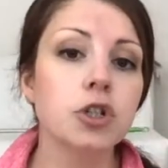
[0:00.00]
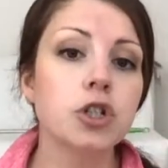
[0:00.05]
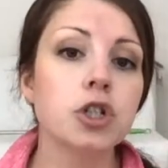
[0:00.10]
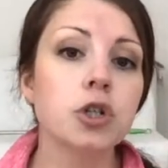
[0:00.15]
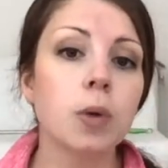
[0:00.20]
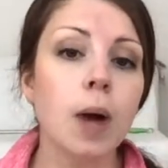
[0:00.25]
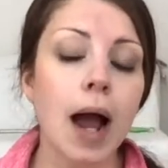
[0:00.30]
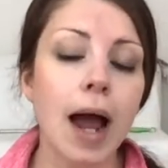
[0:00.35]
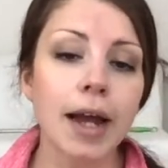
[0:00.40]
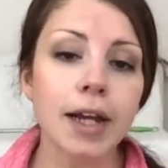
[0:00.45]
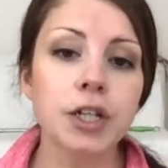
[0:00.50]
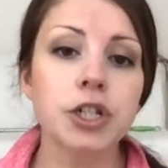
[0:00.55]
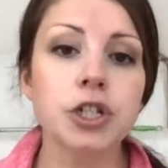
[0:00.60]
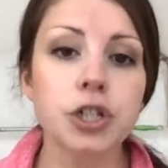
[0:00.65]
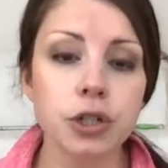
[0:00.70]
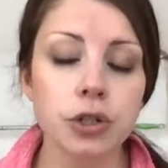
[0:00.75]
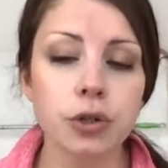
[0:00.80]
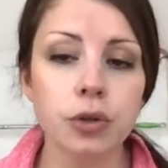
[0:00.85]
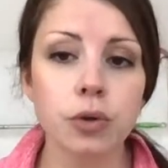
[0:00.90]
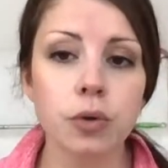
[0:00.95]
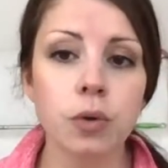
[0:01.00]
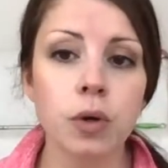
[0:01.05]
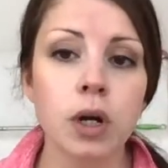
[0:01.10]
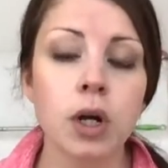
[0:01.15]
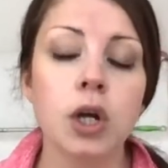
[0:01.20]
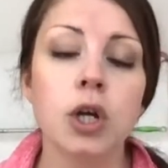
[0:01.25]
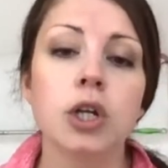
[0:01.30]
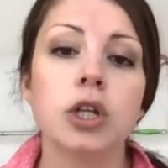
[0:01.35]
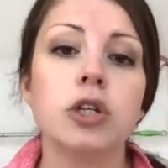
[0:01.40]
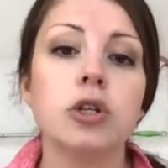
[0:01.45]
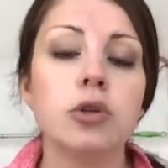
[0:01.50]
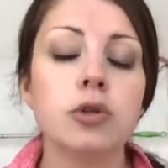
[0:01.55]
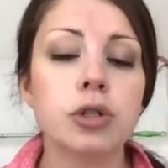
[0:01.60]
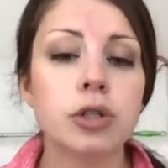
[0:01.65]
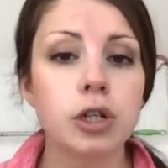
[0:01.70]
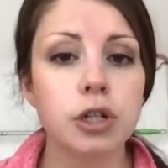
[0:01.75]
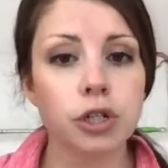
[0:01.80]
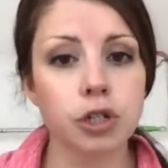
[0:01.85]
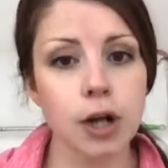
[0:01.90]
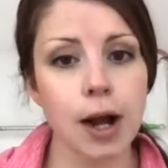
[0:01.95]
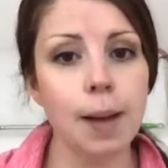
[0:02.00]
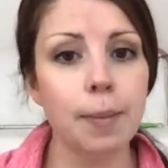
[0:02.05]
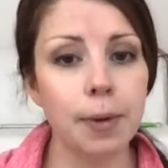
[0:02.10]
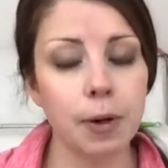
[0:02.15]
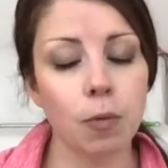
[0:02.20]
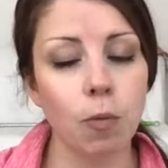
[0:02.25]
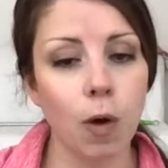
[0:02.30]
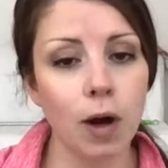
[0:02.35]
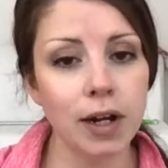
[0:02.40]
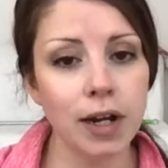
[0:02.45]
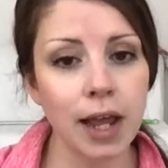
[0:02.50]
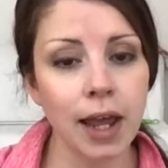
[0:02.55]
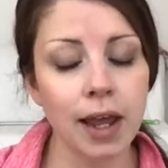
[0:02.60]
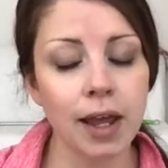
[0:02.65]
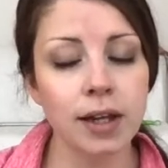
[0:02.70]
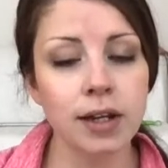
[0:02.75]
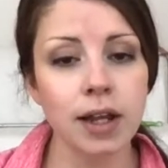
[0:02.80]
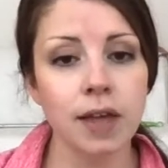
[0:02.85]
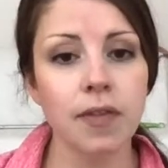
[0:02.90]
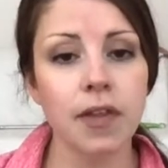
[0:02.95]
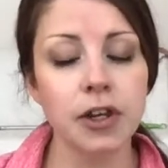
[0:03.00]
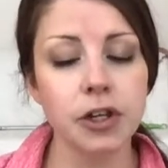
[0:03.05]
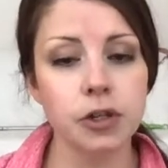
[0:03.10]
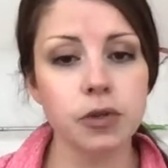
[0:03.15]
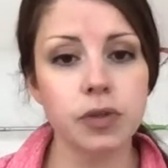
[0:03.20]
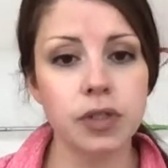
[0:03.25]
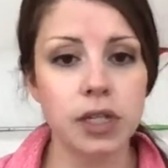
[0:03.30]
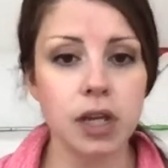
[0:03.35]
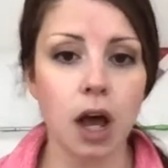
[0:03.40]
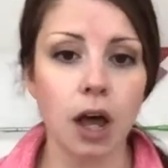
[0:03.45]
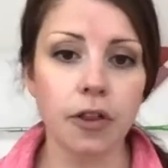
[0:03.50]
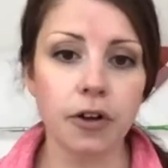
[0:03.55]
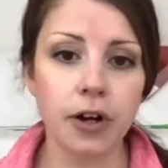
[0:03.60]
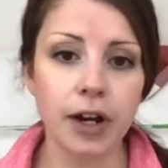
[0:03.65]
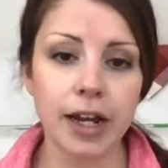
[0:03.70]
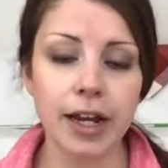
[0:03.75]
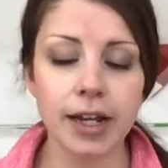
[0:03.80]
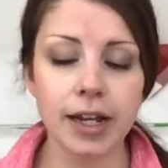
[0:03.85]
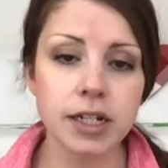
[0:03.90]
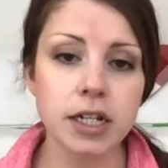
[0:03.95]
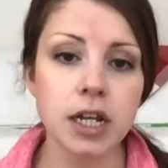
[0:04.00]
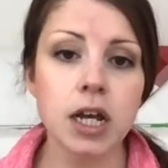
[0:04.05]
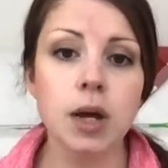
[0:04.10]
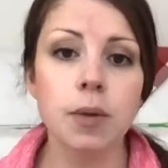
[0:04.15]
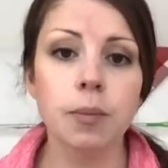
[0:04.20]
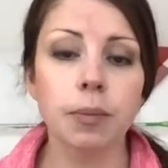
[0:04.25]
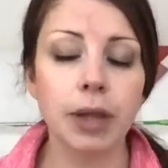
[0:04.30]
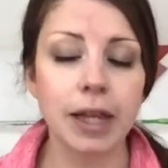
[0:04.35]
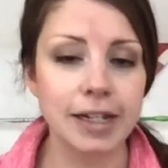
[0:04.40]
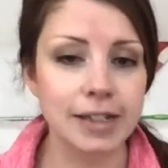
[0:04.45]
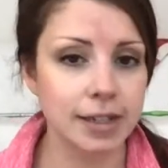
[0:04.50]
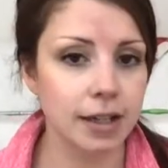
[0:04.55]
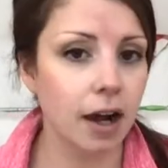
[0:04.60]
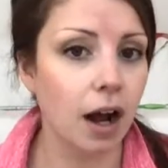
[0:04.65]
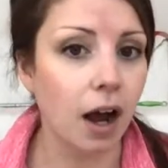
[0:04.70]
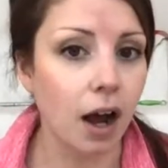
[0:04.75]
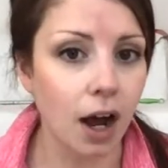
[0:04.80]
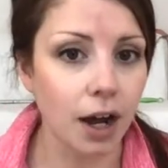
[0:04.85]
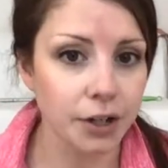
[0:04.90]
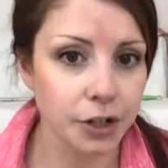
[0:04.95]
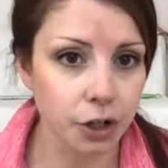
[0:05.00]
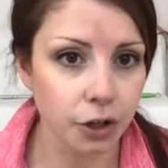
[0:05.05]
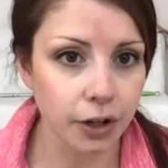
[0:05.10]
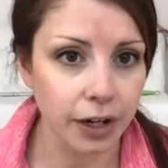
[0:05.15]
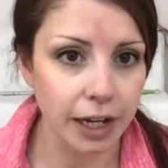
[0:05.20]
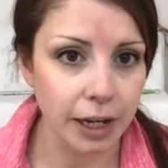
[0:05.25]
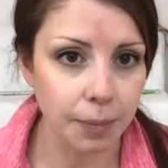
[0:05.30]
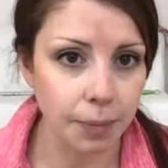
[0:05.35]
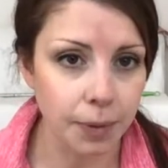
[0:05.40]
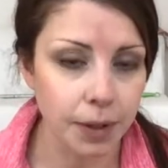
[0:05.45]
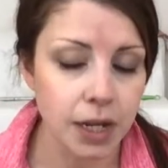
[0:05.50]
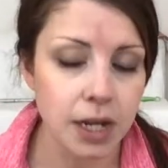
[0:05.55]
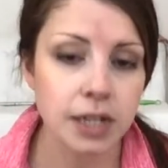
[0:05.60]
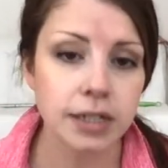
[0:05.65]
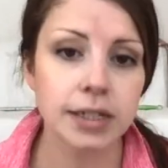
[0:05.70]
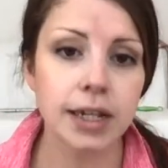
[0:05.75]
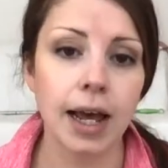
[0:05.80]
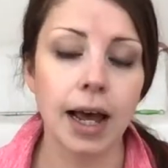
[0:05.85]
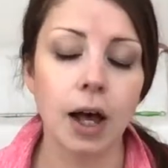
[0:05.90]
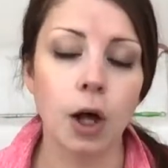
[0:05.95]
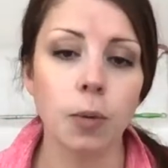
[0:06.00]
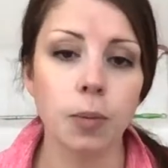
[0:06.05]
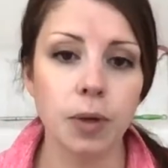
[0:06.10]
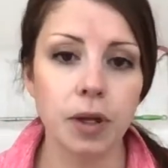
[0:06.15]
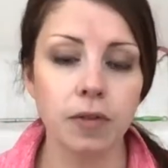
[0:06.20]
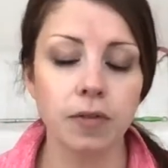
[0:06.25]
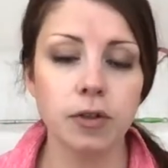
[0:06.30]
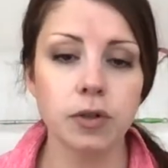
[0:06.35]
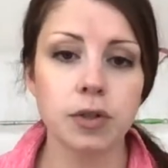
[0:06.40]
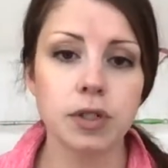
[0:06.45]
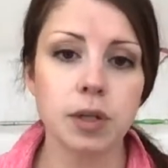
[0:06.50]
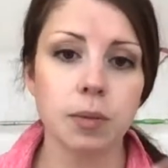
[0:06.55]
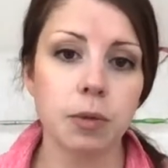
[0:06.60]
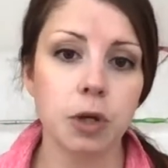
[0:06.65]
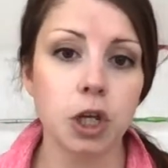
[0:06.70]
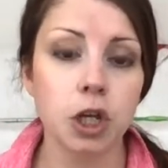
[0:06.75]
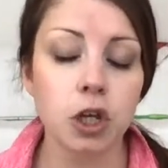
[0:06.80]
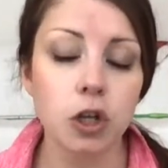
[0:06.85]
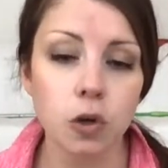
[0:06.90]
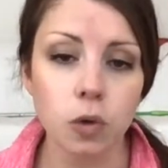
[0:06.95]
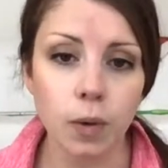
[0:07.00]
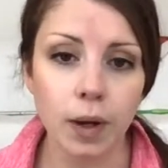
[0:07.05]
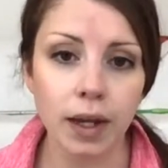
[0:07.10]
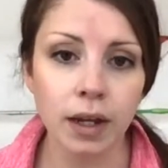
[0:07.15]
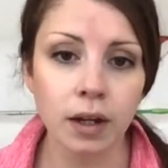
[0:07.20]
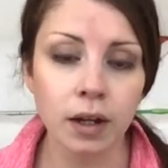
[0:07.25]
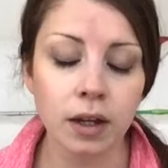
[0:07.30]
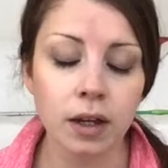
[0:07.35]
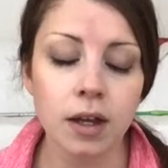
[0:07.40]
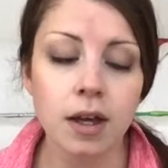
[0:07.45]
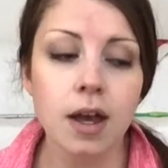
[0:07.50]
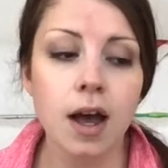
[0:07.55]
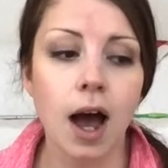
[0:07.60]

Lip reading: Try to use the strap in one hand and then use the other hand, place it on your hip to help give you some cueing,